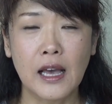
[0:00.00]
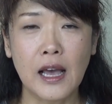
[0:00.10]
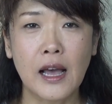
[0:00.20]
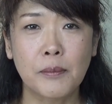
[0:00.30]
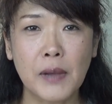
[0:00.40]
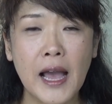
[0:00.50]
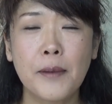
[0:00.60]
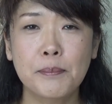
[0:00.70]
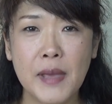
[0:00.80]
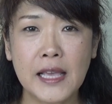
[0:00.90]

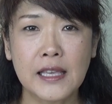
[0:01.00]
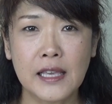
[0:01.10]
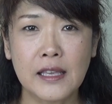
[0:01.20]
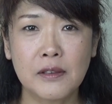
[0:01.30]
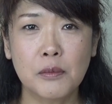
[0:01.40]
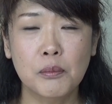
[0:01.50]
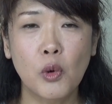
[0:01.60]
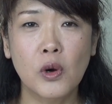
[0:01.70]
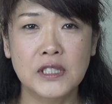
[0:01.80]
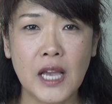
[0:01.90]
I'm making
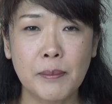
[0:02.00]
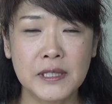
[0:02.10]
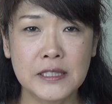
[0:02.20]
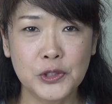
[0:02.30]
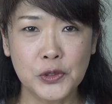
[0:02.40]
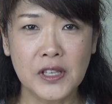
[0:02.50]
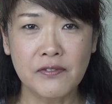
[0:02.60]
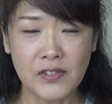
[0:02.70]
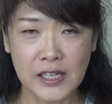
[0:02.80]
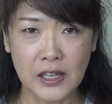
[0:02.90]
more Japanese
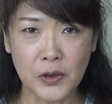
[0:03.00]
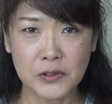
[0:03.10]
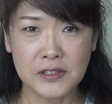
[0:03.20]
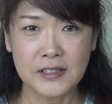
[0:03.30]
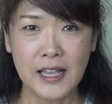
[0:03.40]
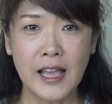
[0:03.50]
cooking videos.